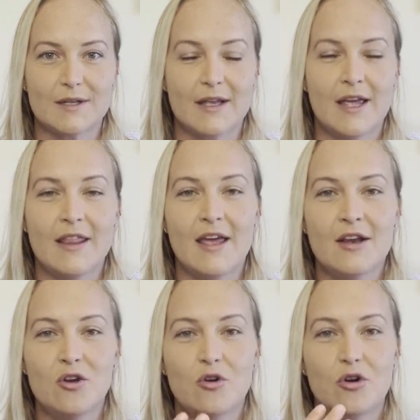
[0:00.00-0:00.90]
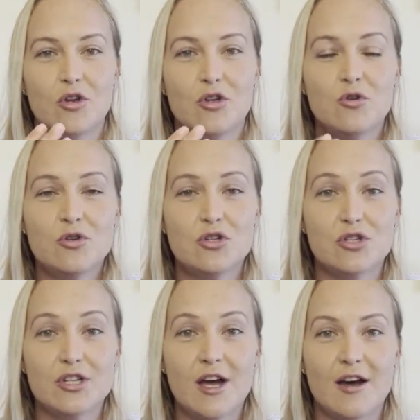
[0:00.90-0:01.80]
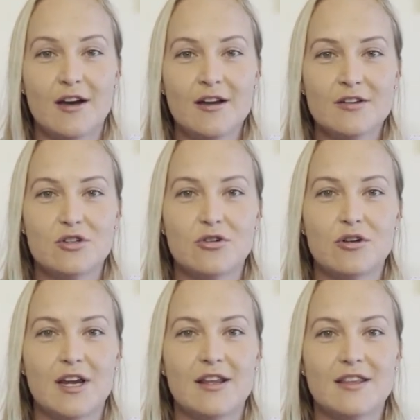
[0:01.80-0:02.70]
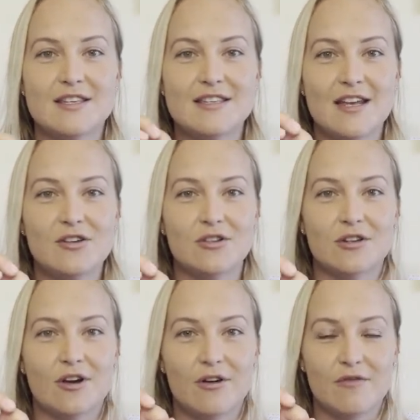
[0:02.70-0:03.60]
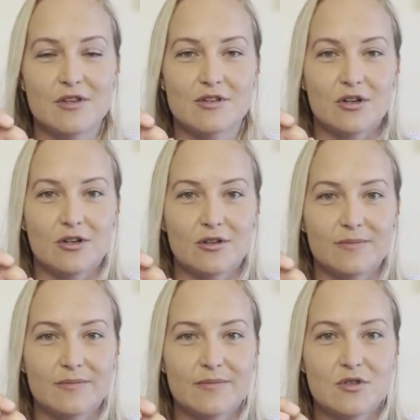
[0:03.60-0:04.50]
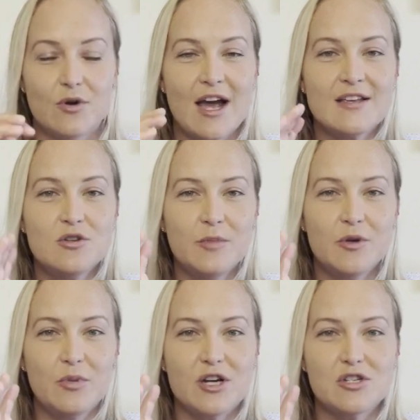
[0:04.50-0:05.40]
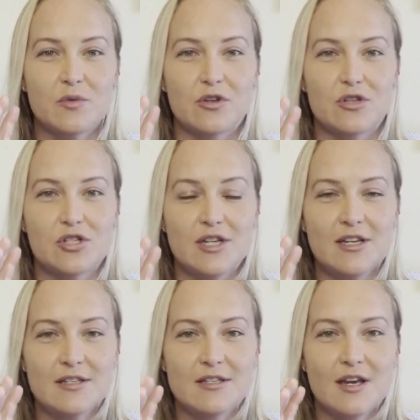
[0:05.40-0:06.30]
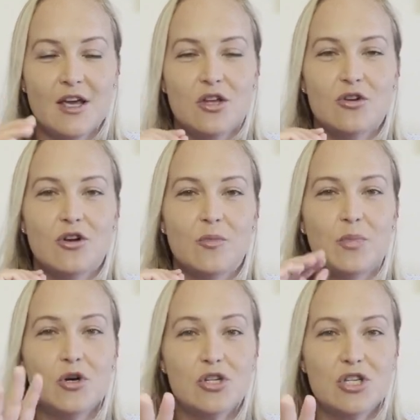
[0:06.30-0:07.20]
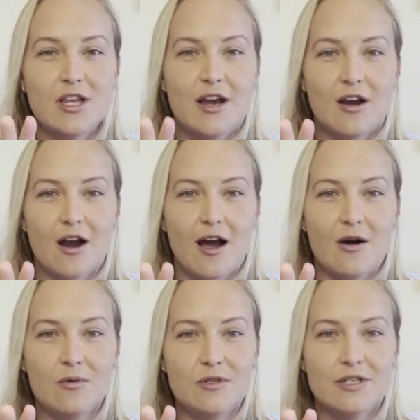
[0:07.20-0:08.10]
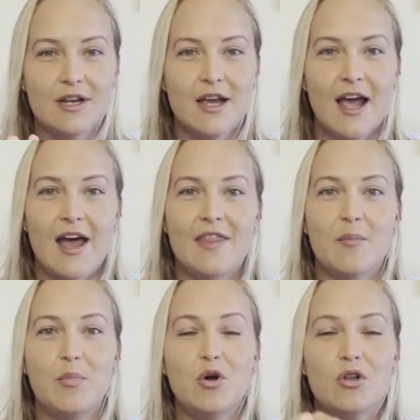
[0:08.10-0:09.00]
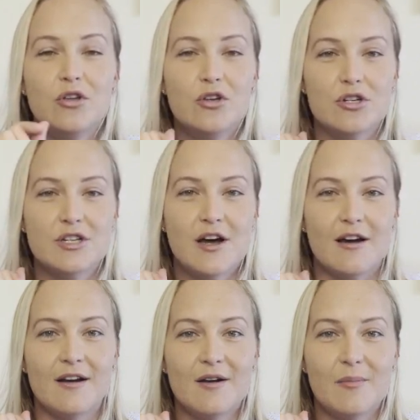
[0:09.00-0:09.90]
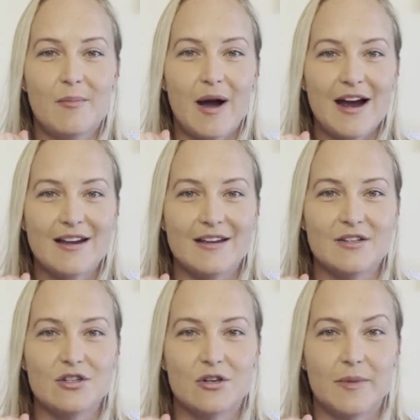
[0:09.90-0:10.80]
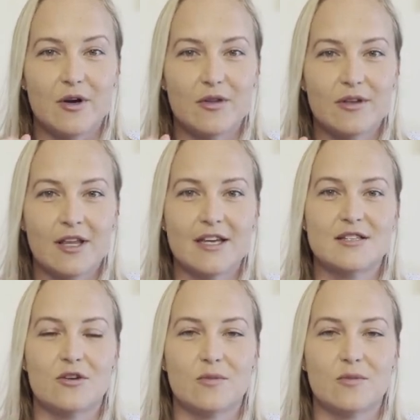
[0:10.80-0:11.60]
And then you're going to use your tongue to create the center of the circle. So as you build pressure with your cheeks, you're going to push the air out and then pull your tongue back into your mouth, like so.